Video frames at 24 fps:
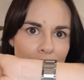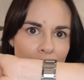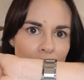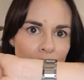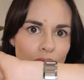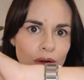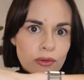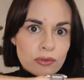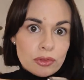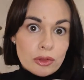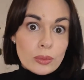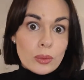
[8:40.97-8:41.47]

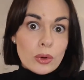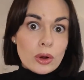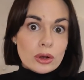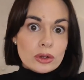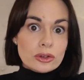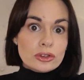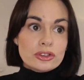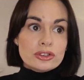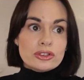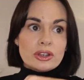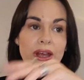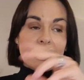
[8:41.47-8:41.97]
of the
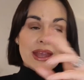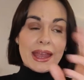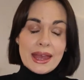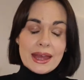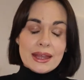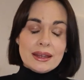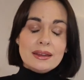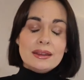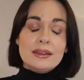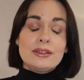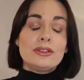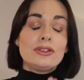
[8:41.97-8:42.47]
watch. Again,
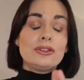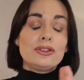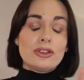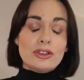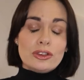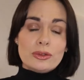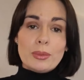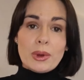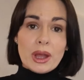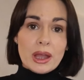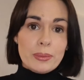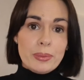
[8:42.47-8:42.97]
this is just
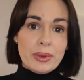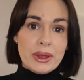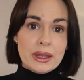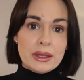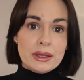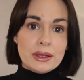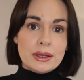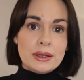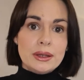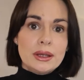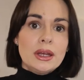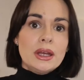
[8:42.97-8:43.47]
my
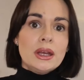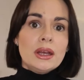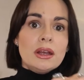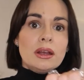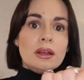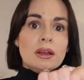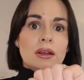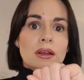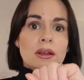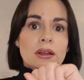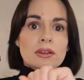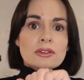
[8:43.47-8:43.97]
opinion.
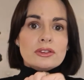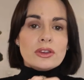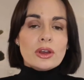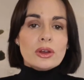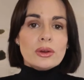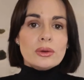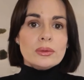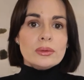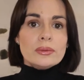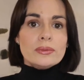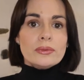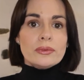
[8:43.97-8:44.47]

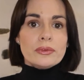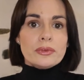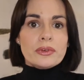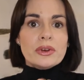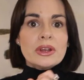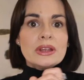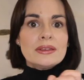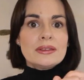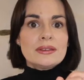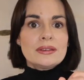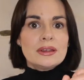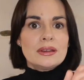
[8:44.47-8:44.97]
So, for
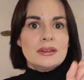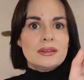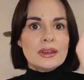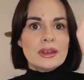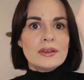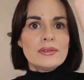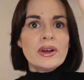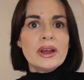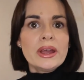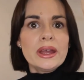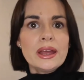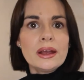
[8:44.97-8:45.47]
instance, if
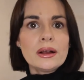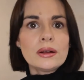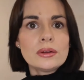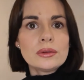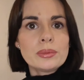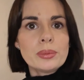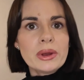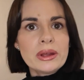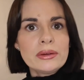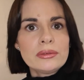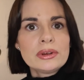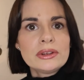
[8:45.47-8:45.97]
I held
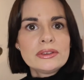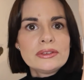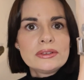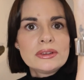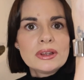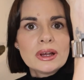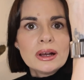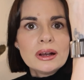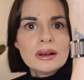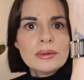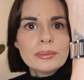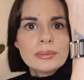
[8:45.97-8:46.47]
my wrist
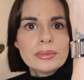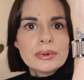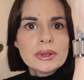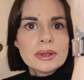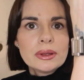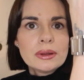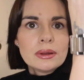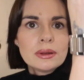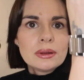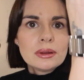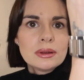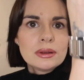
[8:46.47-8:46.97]
up,
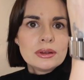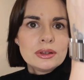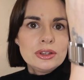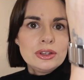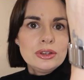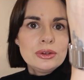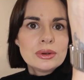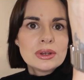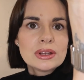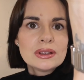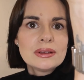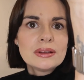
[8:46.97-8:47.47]
you
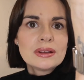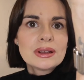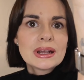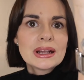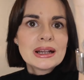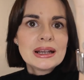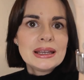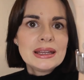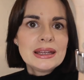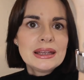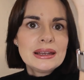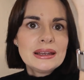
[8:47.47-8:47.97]
can
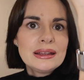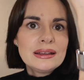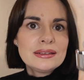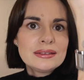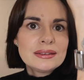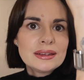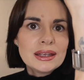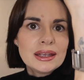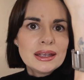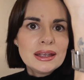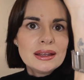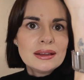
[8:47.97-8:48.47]
clearly
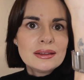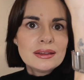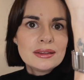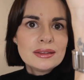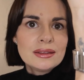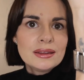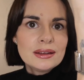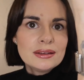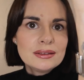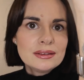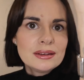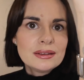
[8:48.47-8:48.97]
see that
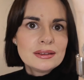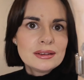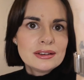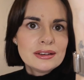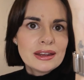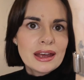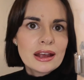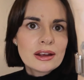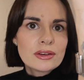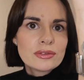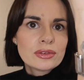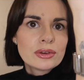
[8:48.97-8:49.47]
this is a
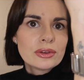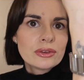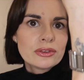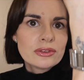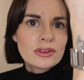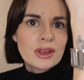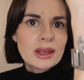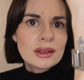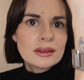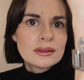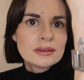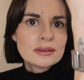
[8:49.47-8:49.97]
Tank
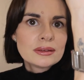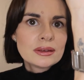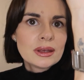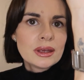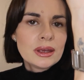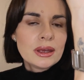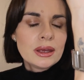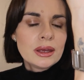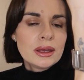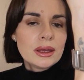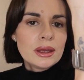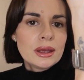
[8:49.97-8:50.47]
Française.
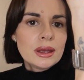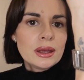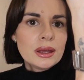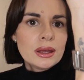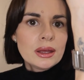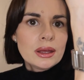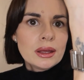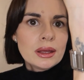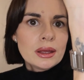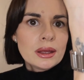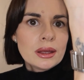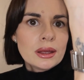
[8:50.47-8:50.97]

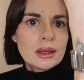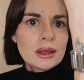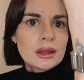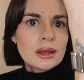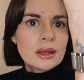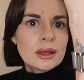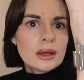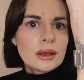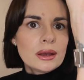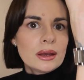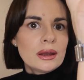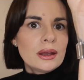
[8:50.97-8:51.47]

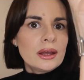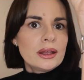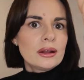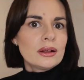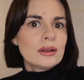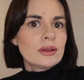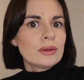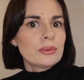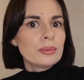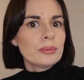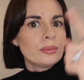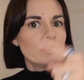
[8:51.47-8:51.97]
And
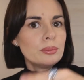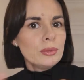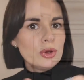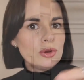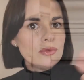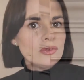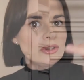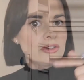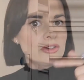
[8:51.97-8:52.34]
I'll move it